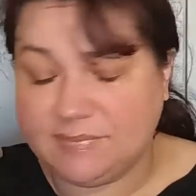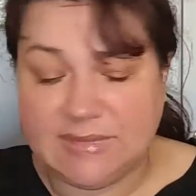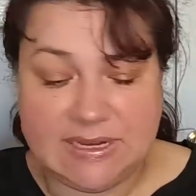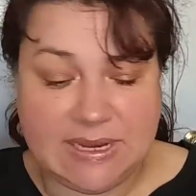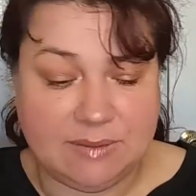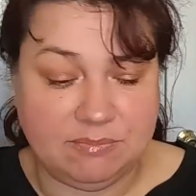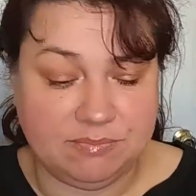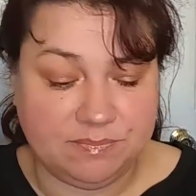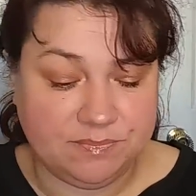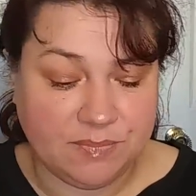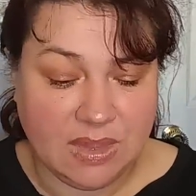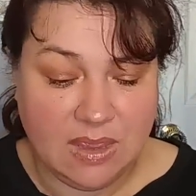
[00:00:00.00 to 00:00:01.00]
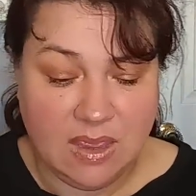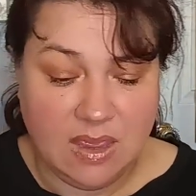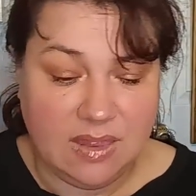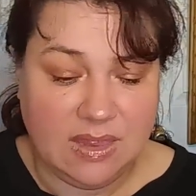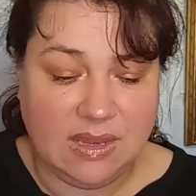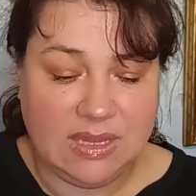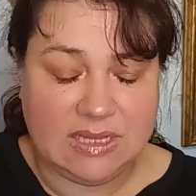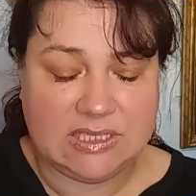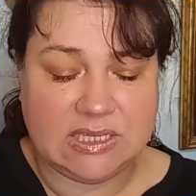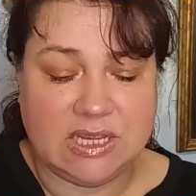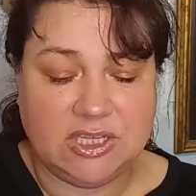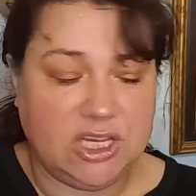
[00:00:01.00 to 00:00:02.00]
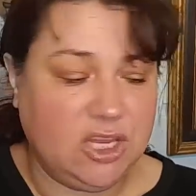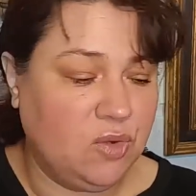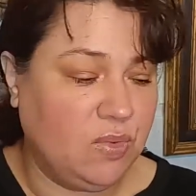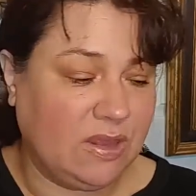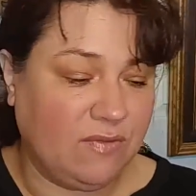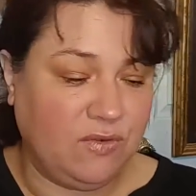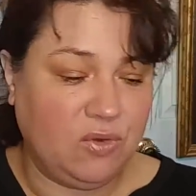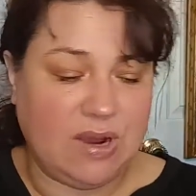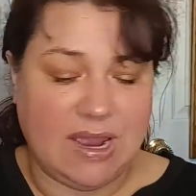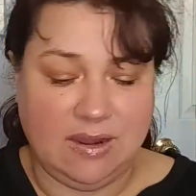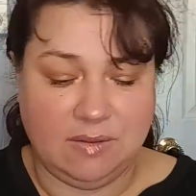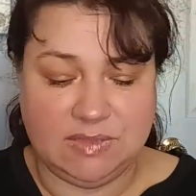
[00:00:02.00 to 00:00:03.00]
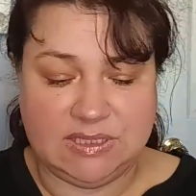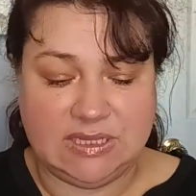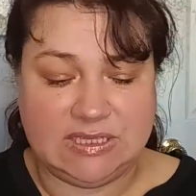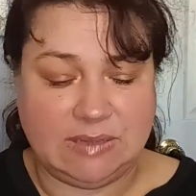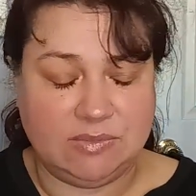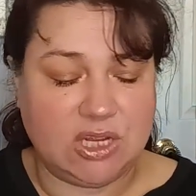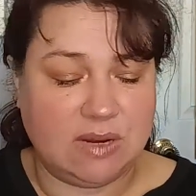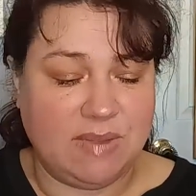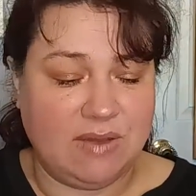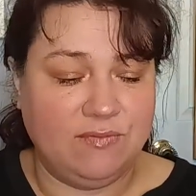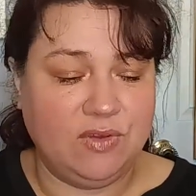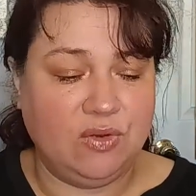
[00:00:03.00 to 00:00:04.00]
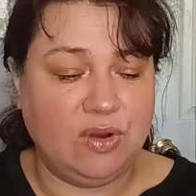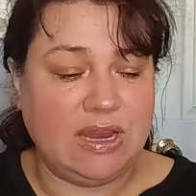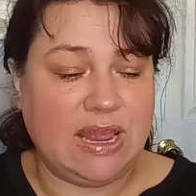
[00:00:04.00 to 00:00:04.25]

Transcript: They did. Then let's continue with the food items, since I'm talking about food.